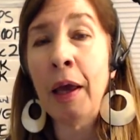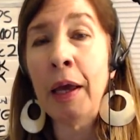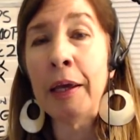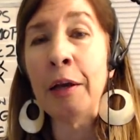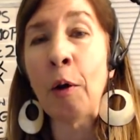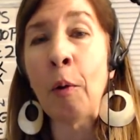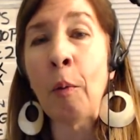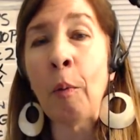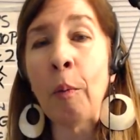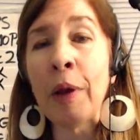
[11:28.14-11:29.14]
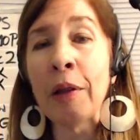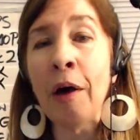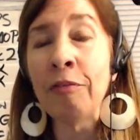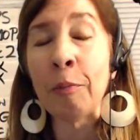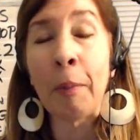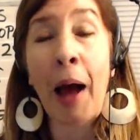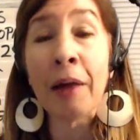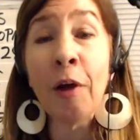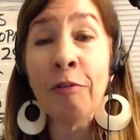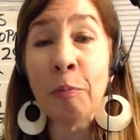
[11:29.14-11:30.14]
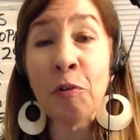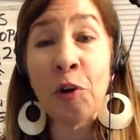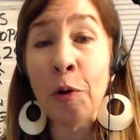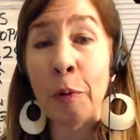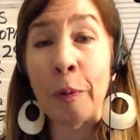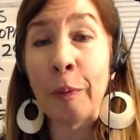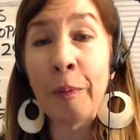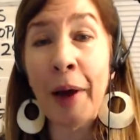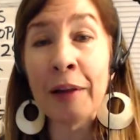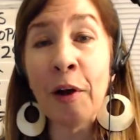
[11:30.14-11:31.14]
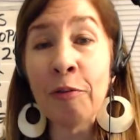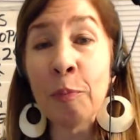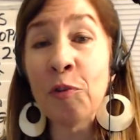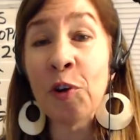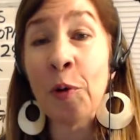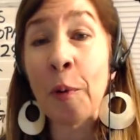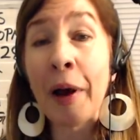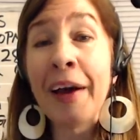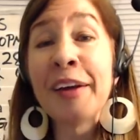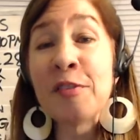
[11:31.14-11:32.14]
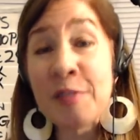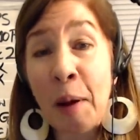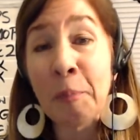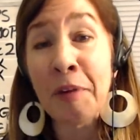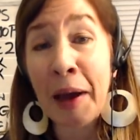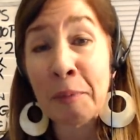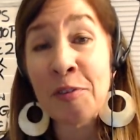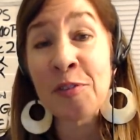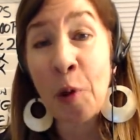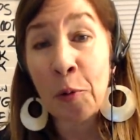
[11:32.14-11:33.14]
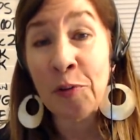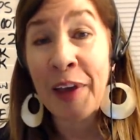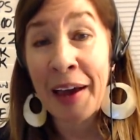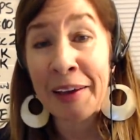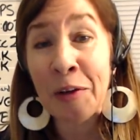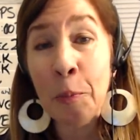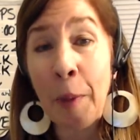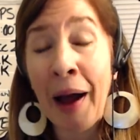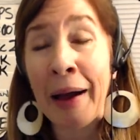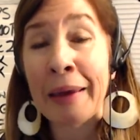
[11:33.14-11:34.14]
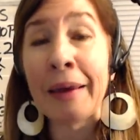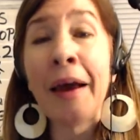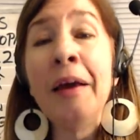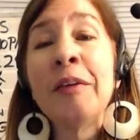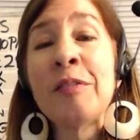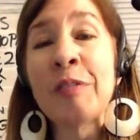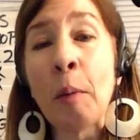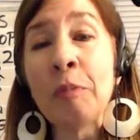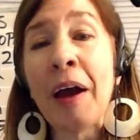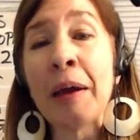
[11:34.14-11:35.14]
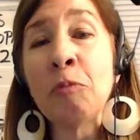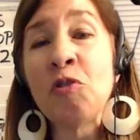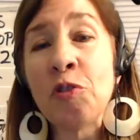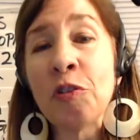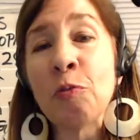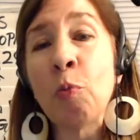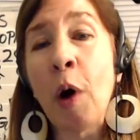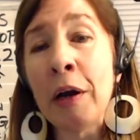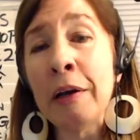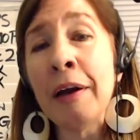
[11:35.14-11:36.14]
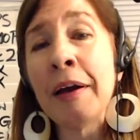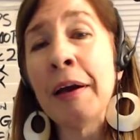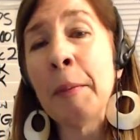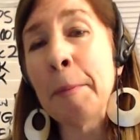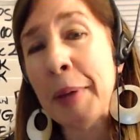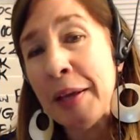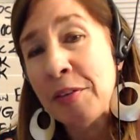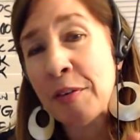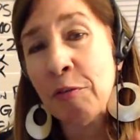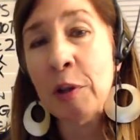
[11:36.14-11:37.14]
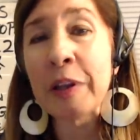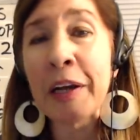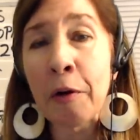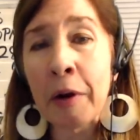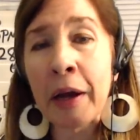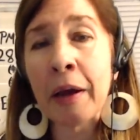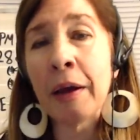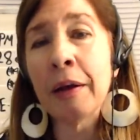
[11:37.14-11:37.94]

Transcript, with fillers: you know, we love them. I love them too. I love them too. Sometimes those get you by. Sometimes just one piece of a lyric